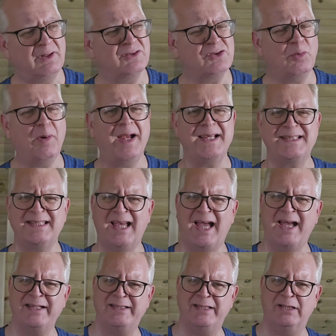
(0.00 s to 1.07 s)
So white
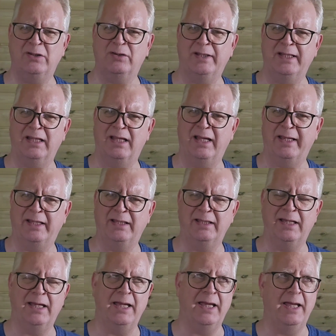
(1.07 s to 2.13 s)
cider, you're looking like
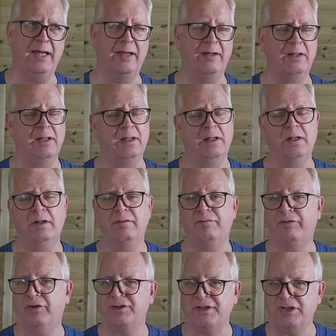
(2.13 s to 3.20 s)

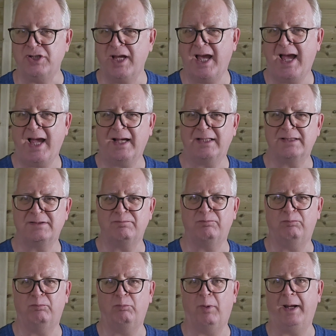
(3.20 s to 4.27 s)
Frosty Jacks,
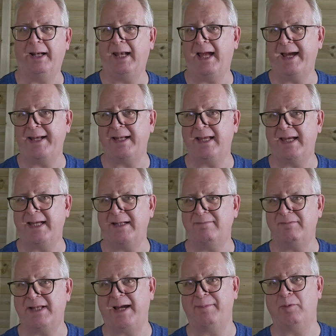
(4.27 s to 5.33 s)
White
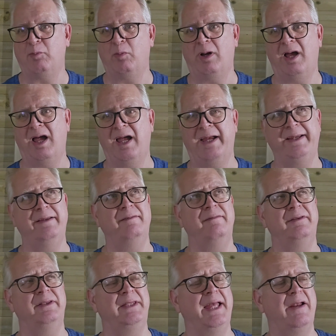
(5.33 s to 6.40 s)
Lightning, Diamond White.
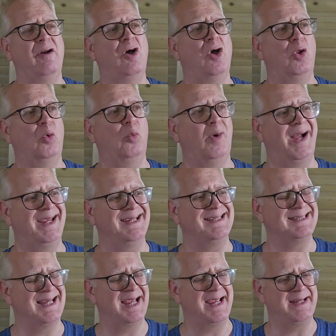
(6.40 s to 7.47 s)
They're all white
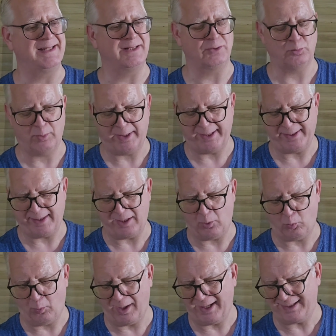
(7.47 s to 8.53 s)
ciders. Why are they
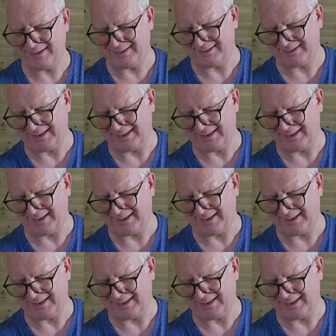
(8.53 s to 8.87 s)
white